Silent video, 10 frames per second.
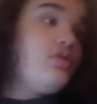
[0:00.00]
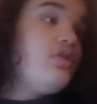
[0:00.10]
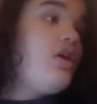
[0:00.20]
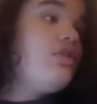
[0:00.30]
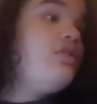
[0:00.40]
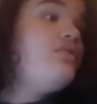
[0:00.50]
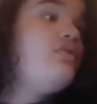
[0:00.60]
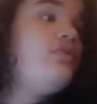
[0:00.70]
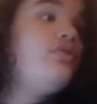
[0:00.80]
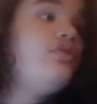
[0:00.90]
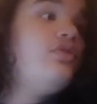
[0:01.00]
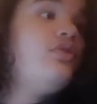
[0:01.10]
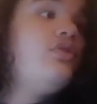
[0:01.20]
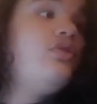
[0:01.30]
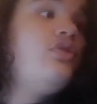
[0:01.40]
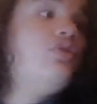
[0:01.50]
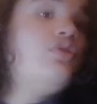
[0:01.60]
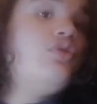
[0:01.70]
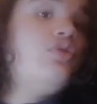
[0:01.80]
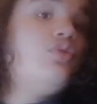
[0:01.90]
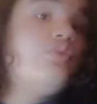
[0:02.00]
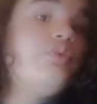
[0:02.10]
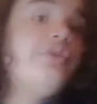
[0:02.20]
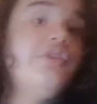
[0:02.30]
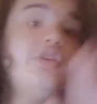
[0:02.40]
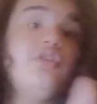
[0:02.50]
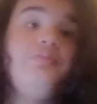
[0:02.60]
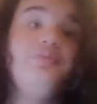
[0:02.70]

You know, this stuff is really good to